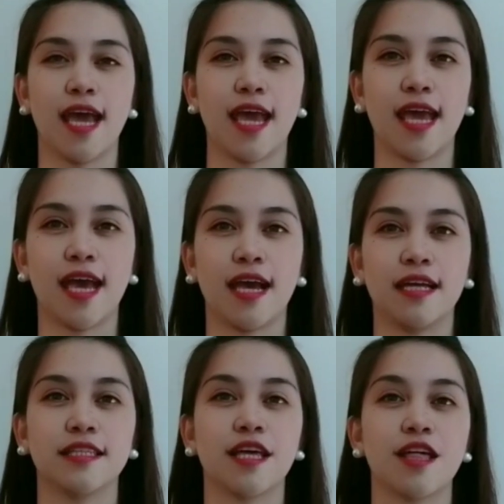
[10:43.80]

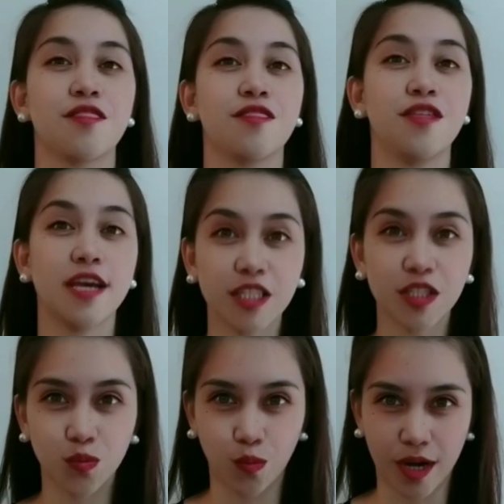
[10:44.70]
And
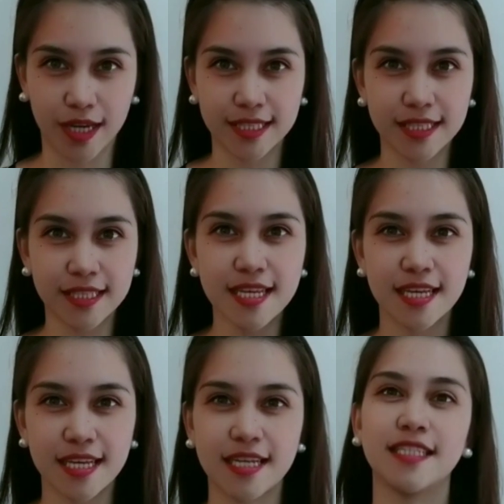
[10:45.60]
this one
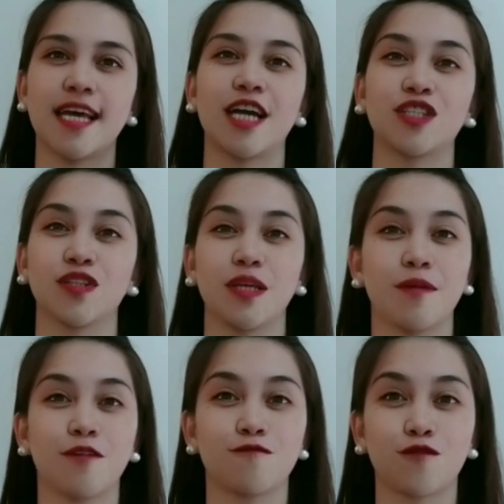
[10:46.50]
is actually
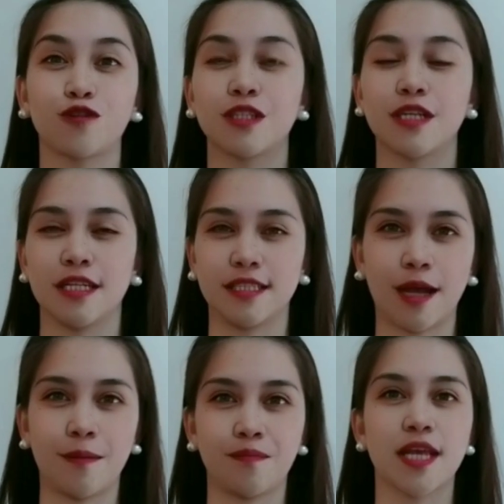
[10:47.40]
my first
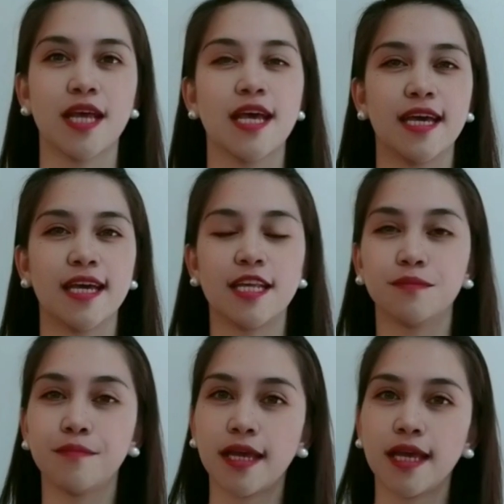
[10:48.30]
attempt. It
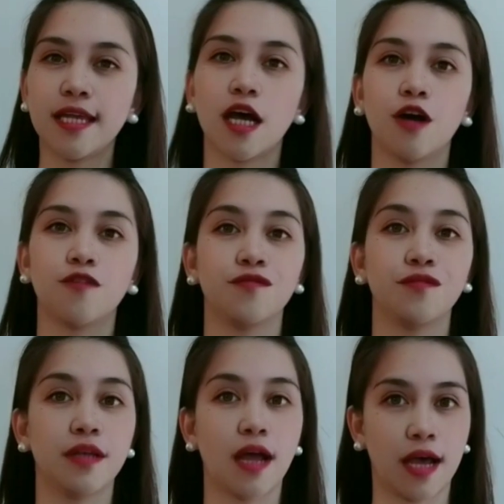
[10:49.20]
is made of
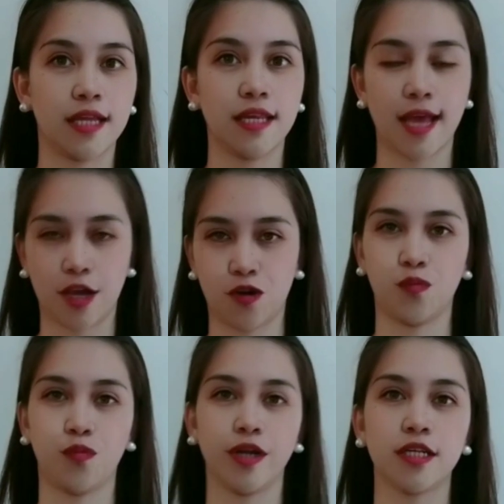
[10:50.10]
nine
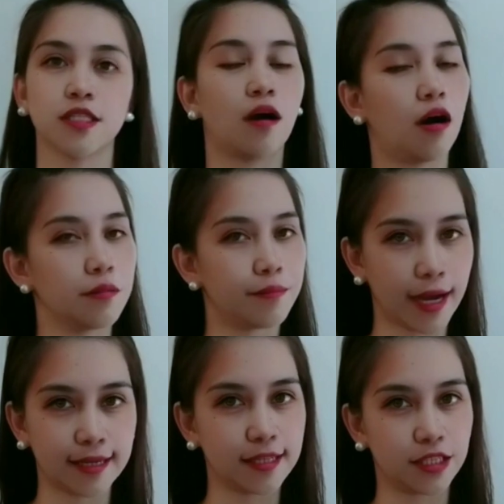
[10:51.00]
ecobricks all
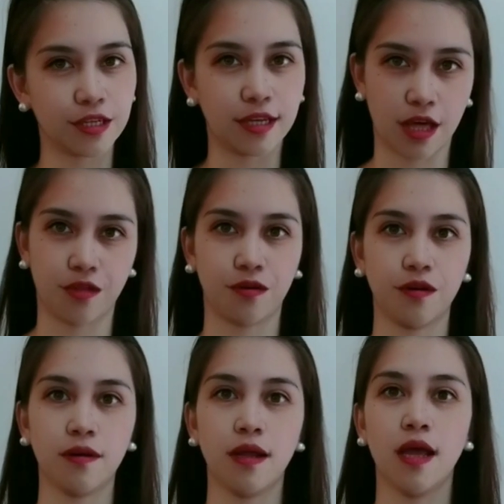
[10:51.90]
binded
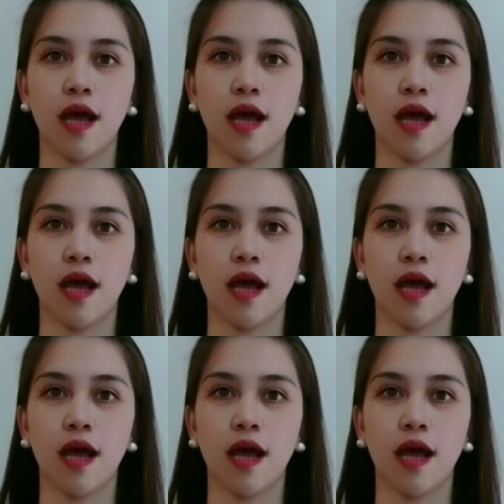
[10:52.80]
together.